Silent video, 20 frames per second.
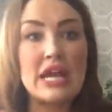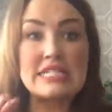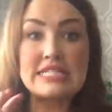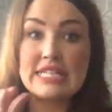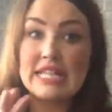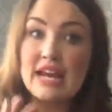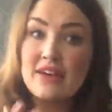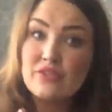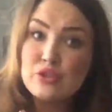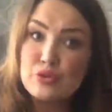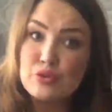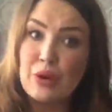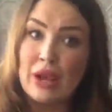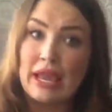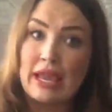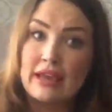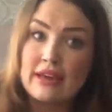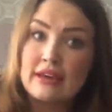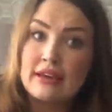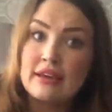I did have a
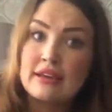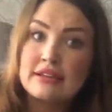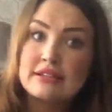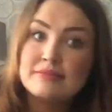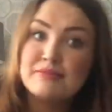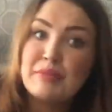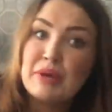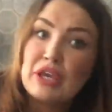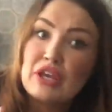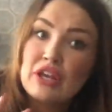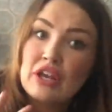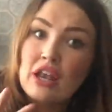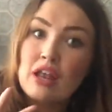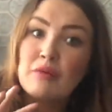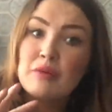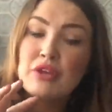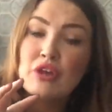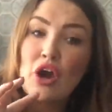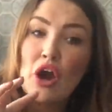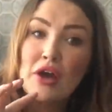drink, but you know, like
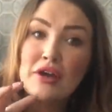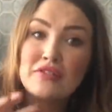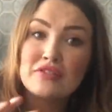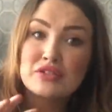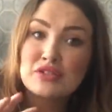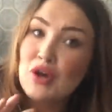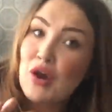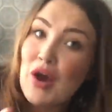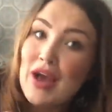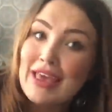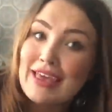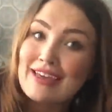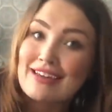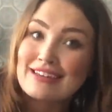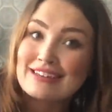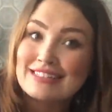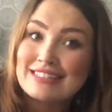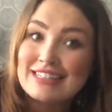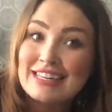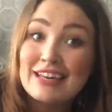when you're
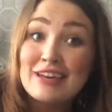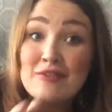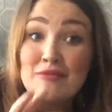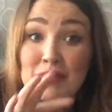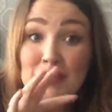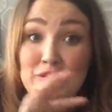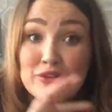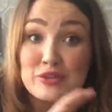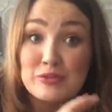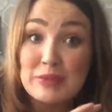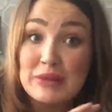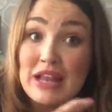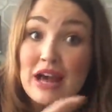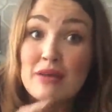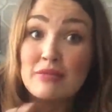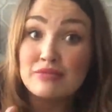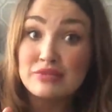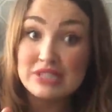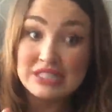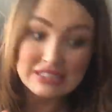overtired because you've been
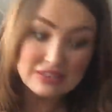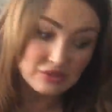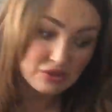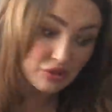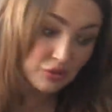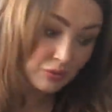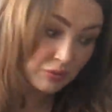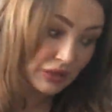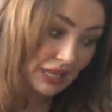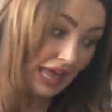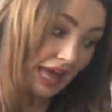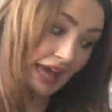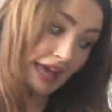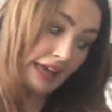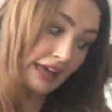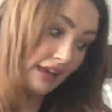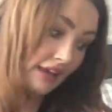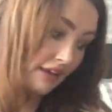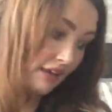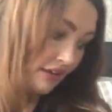up since super
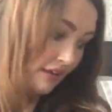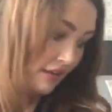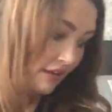late